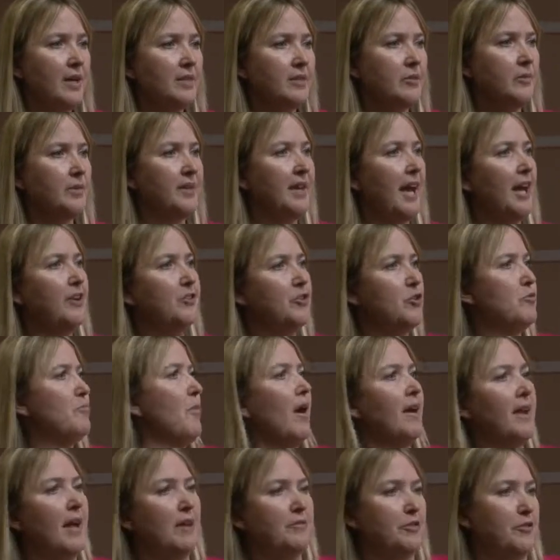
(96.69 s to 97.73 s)
So again, you
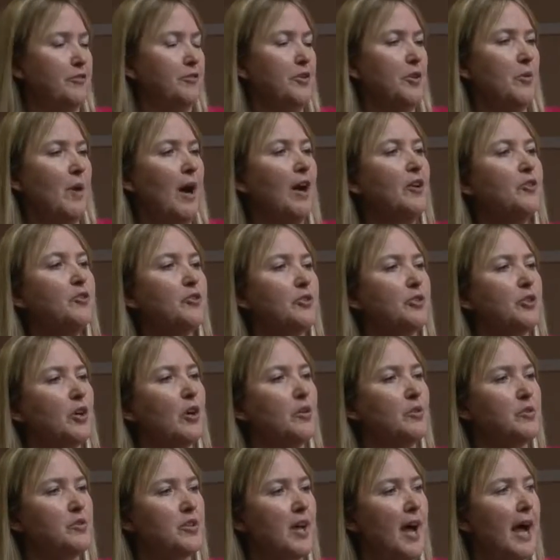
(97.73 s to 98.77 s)
might have a few hundred
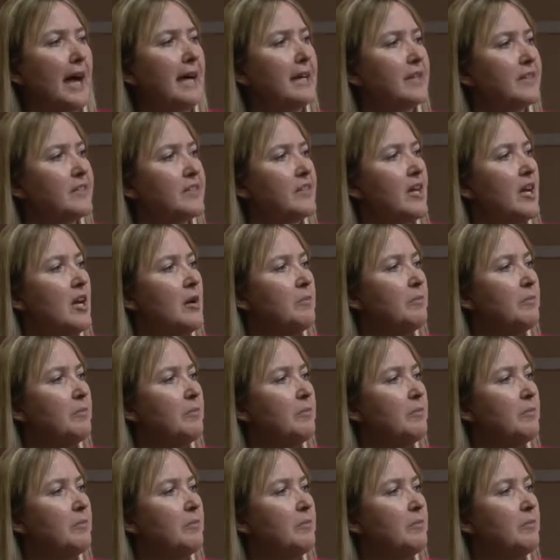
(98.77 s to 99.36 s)
contacts,